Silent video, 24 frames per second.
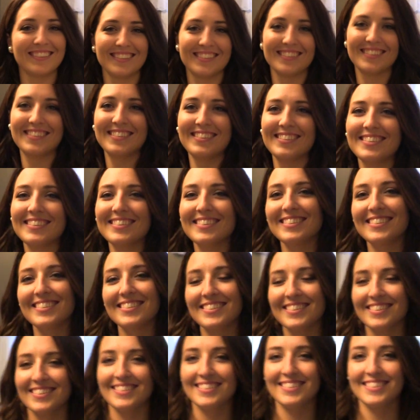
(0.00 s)
Great.
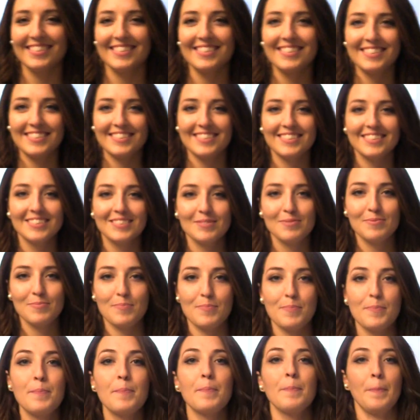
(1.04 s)
Okay, so
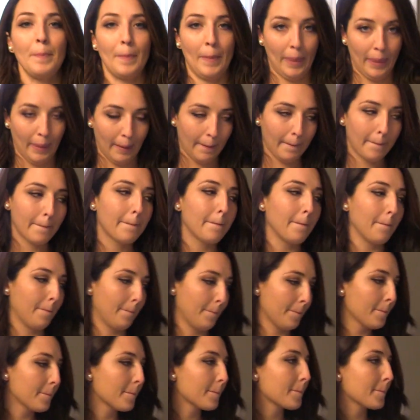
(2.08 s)
now that we're in here,
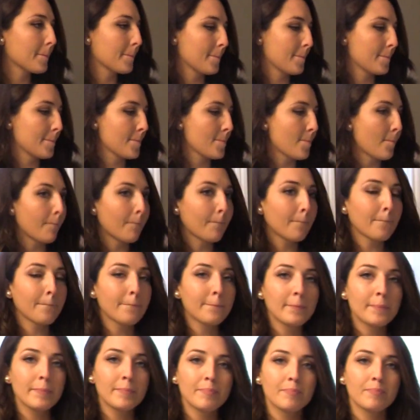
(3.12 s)
where do people use
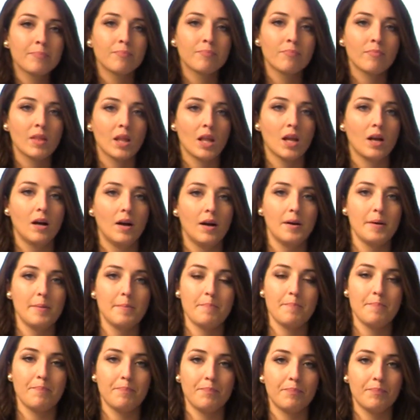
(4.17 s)
the most water in
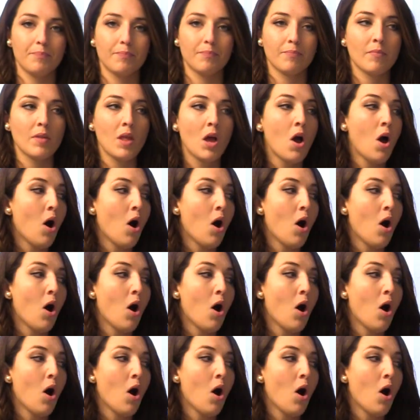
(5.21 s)
the bathroom?